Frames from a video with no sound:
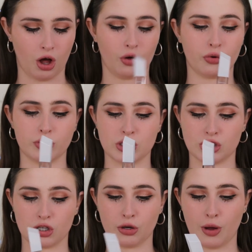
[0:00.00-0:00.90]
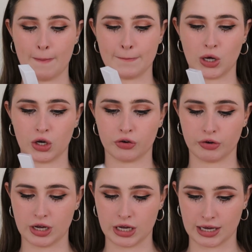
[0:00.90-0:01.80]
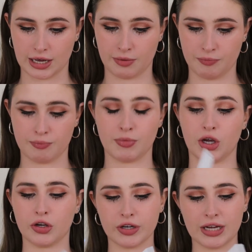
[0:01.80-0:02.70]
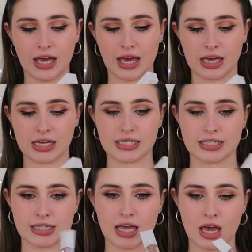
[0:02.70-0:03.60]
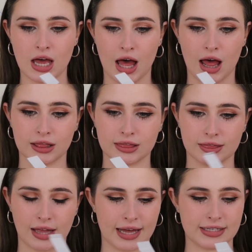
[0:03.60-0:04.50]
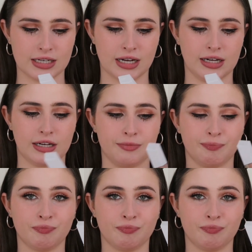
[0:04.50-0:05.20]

Oh, so Mercury, yeah, Mercury is a lighter